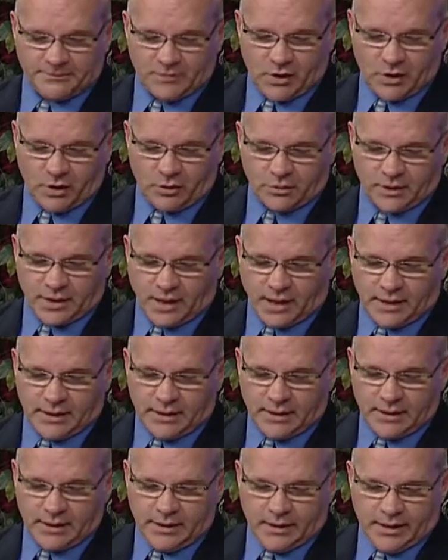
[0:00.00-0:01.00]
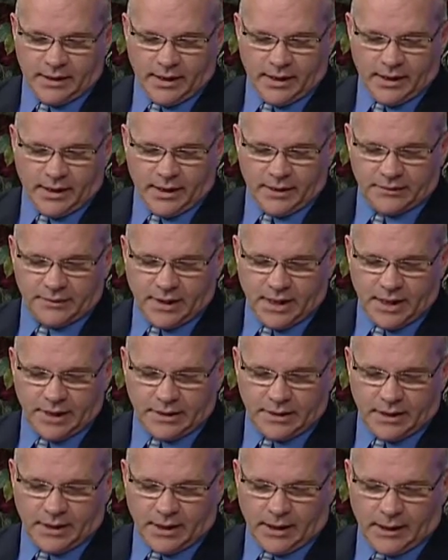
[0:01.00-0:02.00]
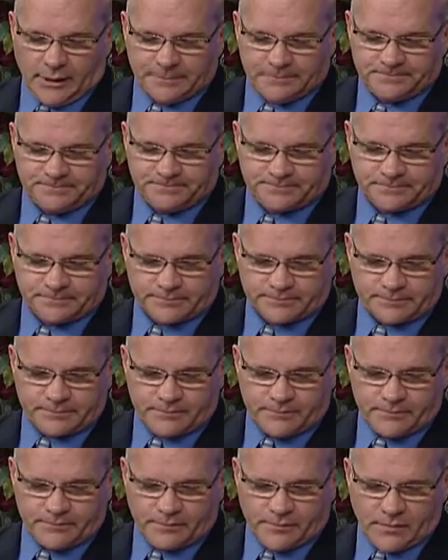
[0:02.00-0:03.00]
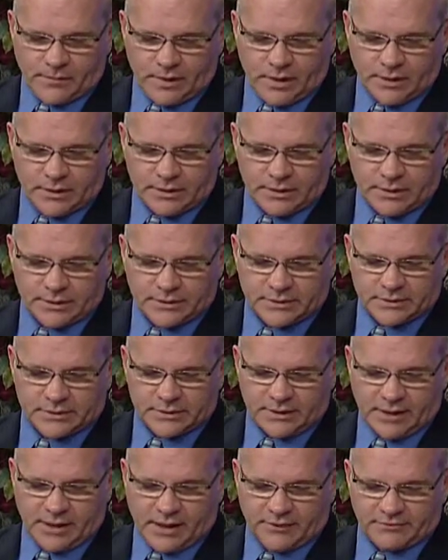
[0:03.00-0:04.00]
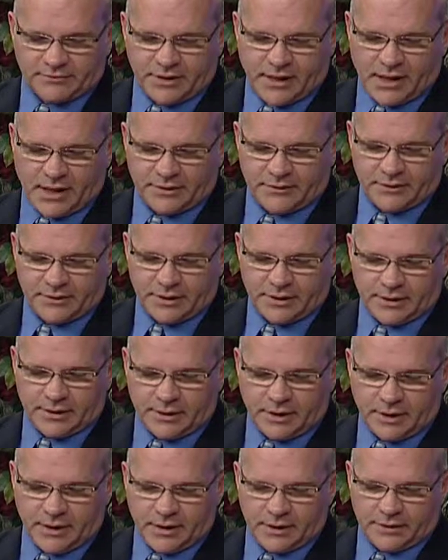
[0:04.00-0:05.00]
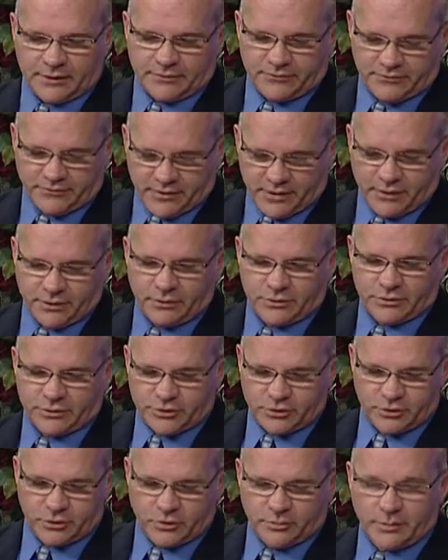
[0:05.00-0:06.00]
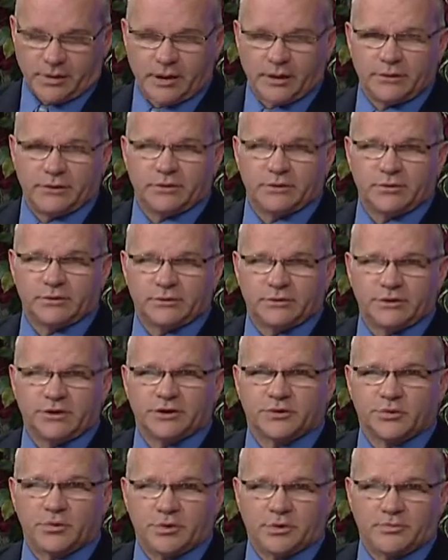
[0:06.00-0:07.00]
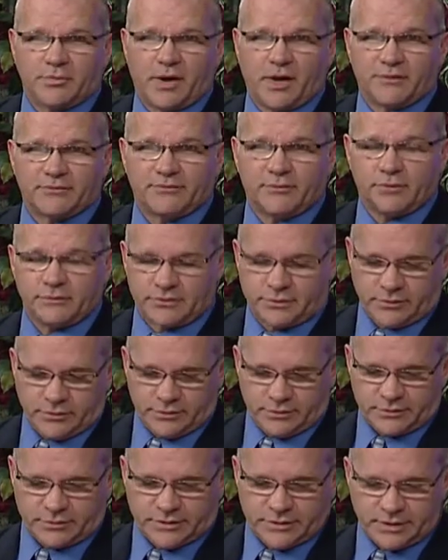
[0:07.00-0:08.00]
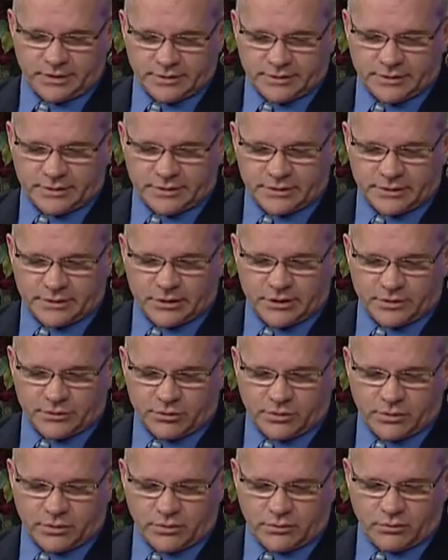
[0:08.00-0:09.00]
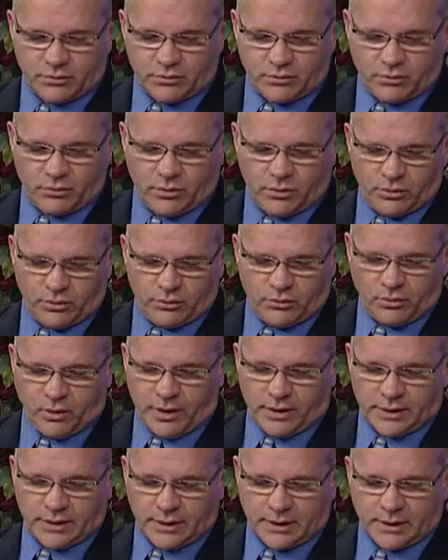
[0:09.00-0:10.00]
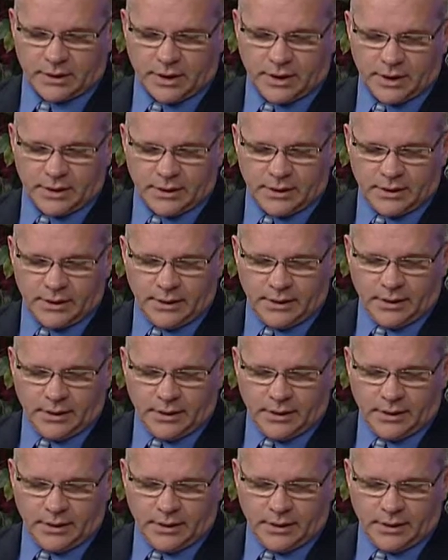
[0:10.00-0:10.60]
Okay. And then you have Kathy the Finger Juniman, who's disrespectful to her citizens. She's running again.